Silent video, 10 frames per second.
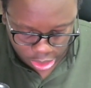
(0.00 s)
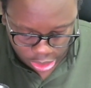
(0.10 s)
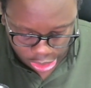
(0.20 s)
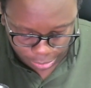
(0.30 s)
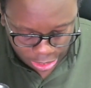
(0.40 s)

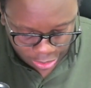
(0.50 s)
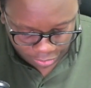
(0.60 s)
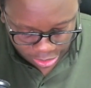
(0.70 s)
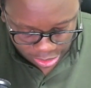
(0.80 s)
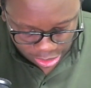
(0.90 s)
I believe
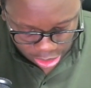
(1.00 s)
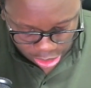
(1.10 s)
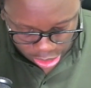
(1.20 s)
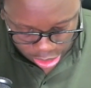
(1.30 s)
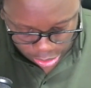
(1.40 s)
it's
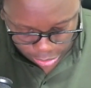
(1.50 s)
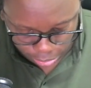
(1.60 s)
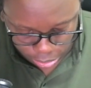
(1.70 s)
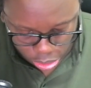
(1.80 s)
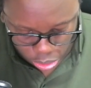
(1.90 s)

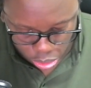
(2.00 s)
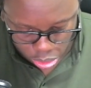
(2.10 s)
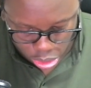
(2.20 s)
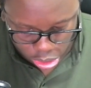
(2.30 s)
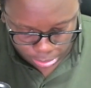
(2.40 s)
blue
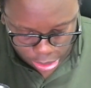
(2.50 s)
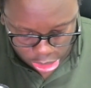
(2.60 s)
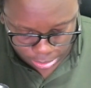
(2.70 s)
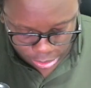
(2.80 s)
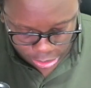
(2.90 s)
or purple.